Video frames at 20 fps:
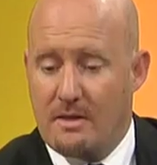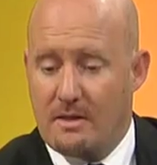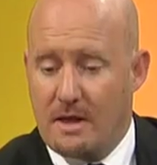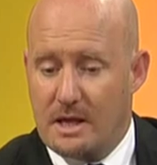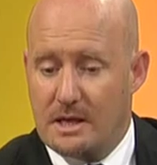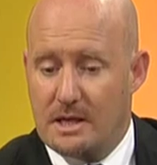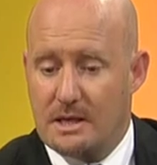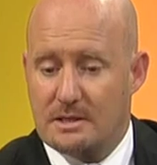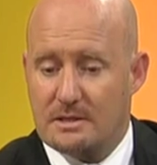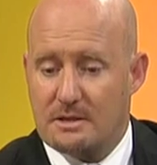they
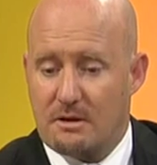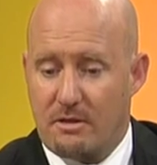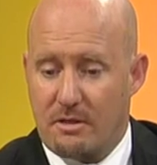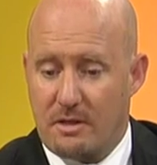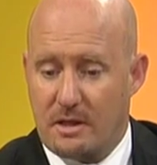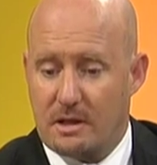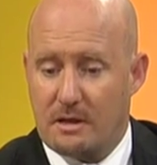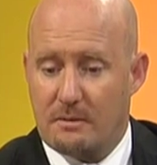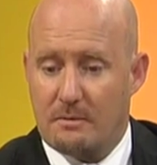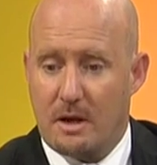need to
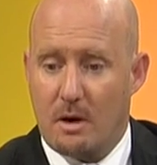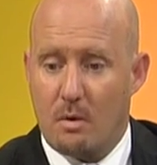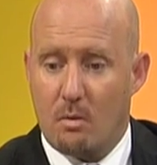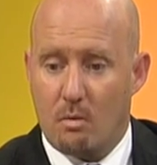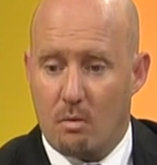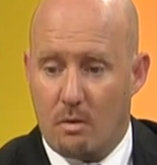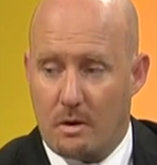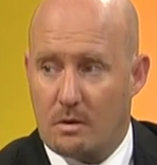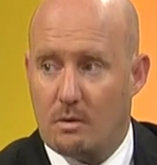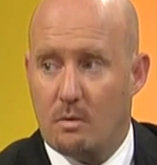think about
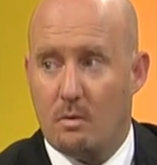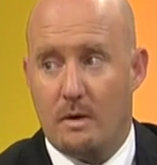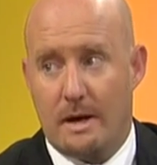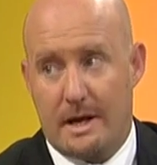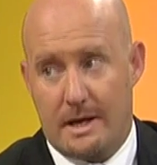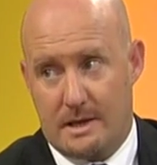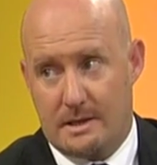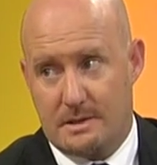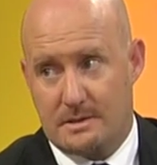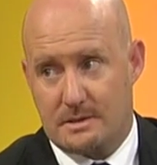what are
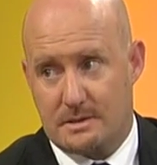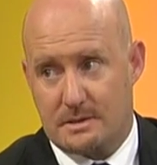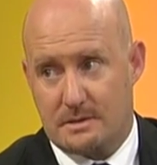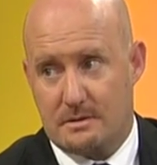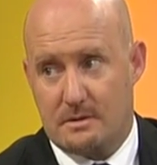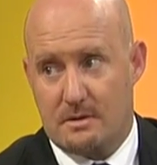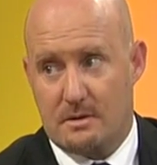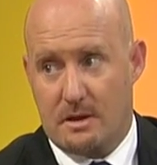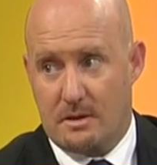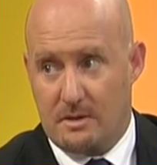ways
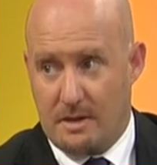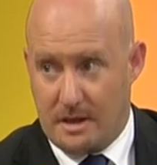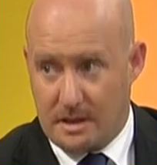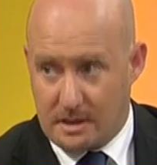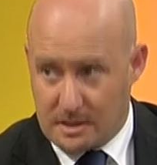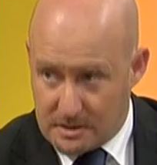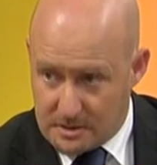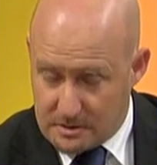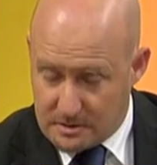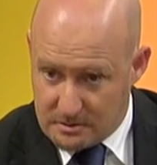that they
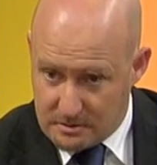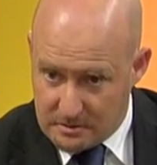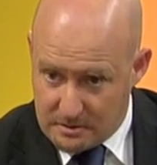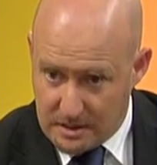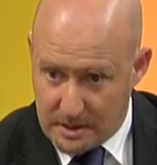can